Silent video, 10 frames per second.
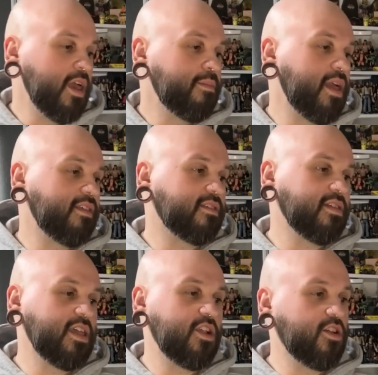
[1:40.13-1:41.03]

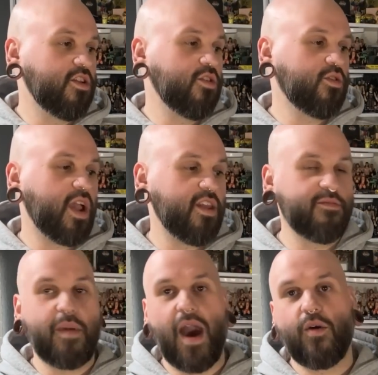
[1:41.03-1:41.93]
Basically your new kind
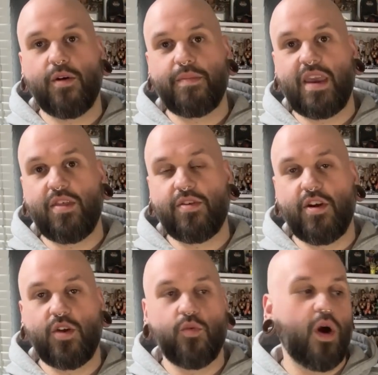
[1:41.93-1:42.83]
of Bauer
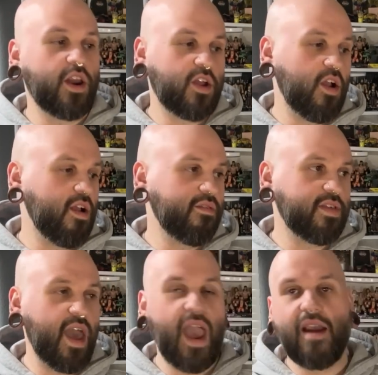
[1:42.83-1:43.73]
P31 curve
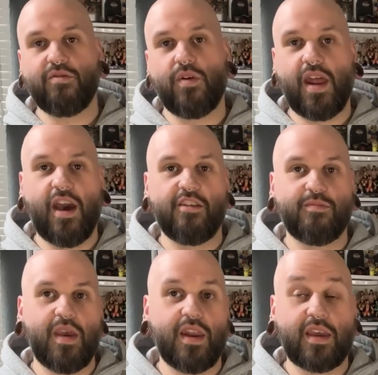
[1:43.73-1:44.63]
that everyone has
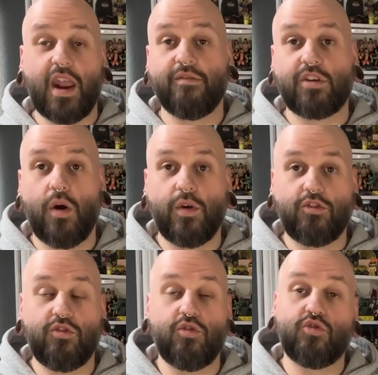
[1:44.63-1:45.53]
been kind of going
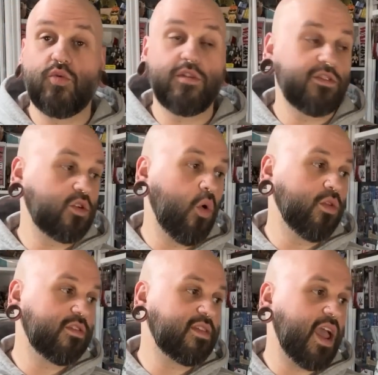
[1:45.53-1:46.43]
towards the
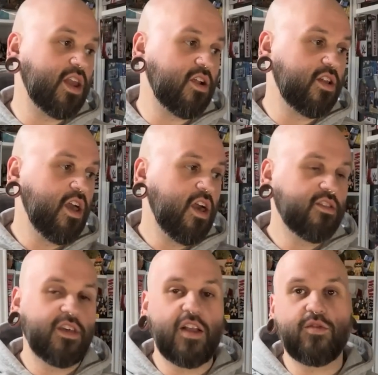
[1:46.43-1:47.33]
gold standard.
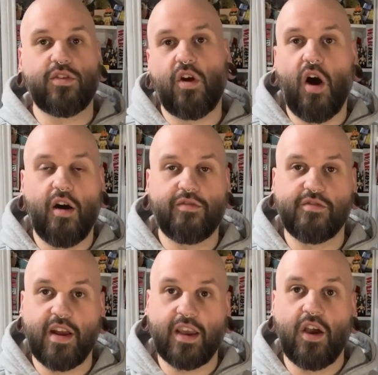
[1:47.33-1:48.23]
So that's what they're
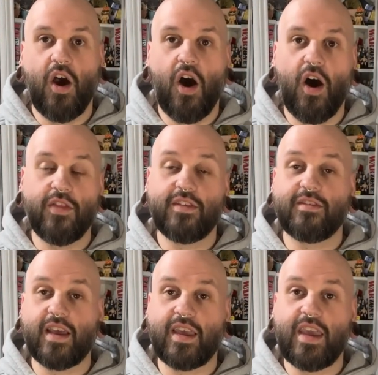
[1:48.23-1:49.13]
offering on the
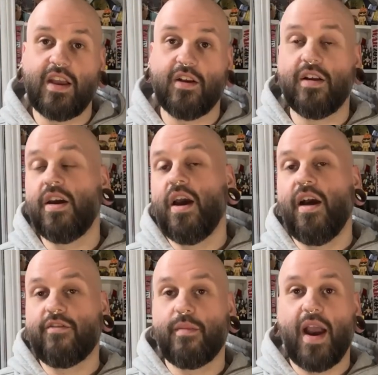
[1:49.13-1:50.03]
stick here.
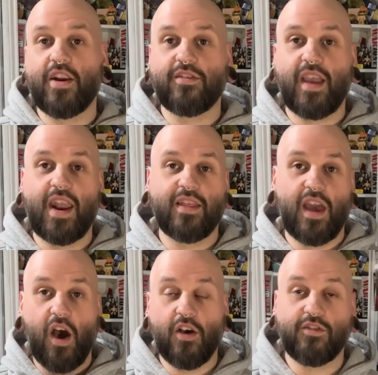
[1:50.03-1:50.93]
From my understanding,
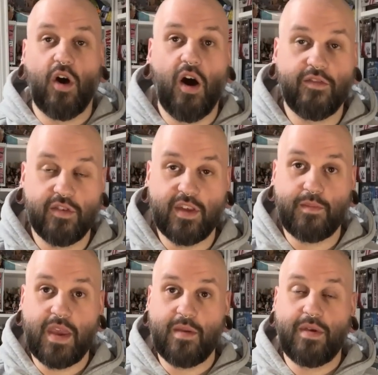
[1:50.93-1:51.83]
they also offer the
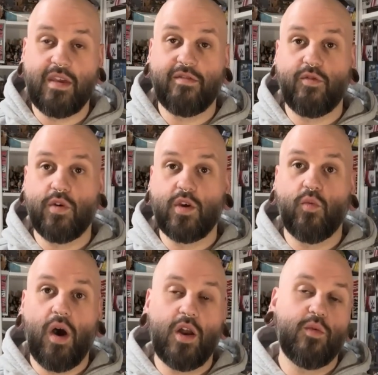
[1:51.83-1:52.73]

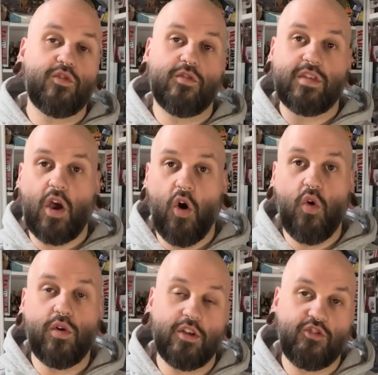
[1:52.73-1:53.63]
PP41, which is the
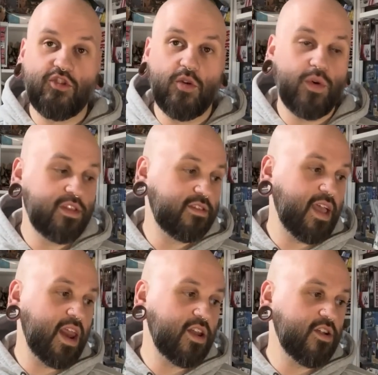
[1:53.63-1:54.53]
old Sherwood
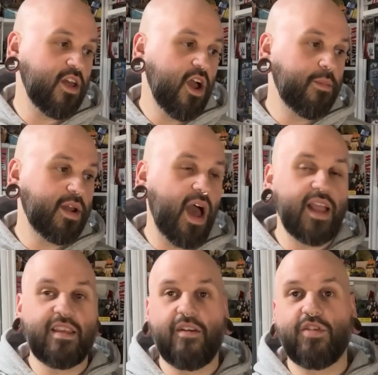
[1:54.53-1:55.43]
standard, but I
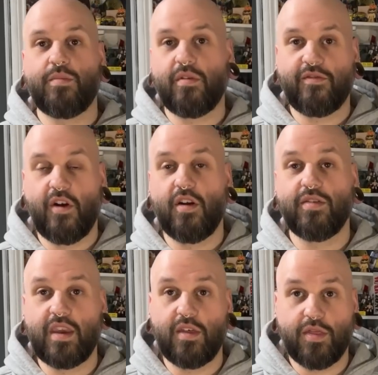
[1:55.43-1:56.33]
definitely prefer
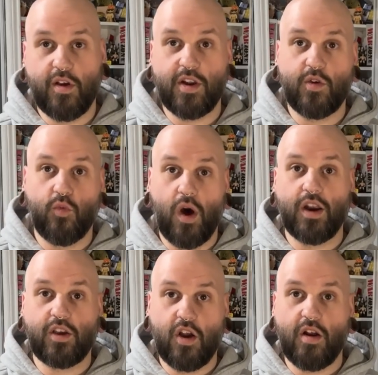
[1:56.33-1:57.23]
the
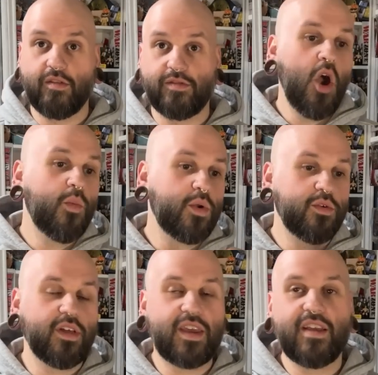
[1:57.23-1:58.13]
31 curve. When
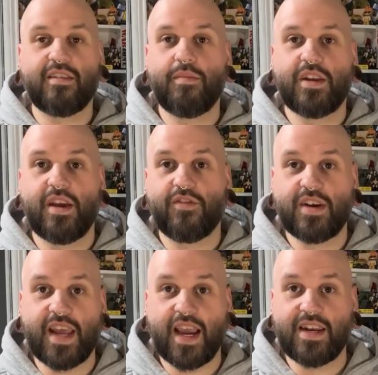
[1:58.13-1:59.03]
we're looking at some of the
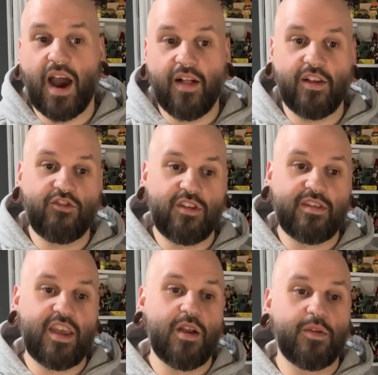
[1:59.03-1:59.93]
different technologies
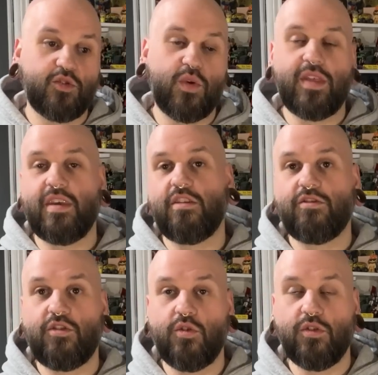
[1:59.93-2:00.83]
here between
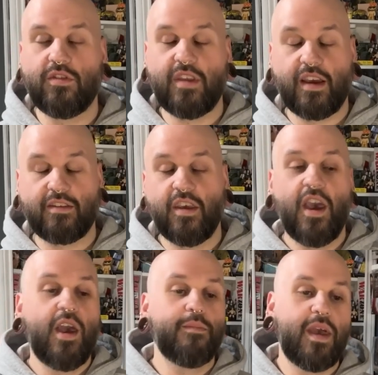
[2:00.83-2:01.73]
these two sticks,
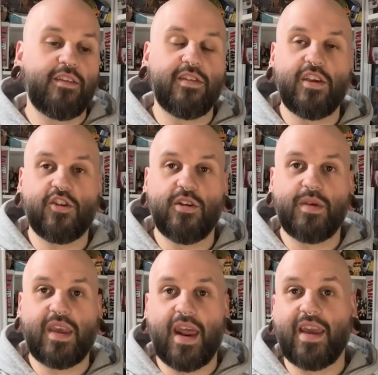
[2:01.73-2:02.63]
basically you're going to
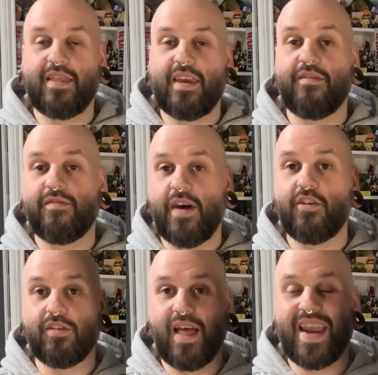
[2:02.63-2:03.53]
be getting the
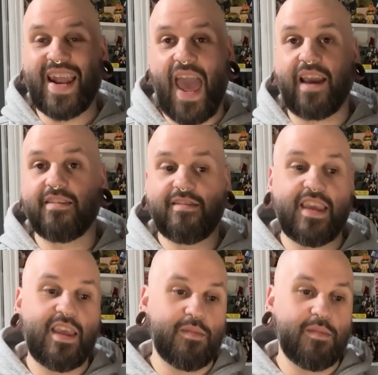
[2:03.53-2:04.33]
Featherlight XT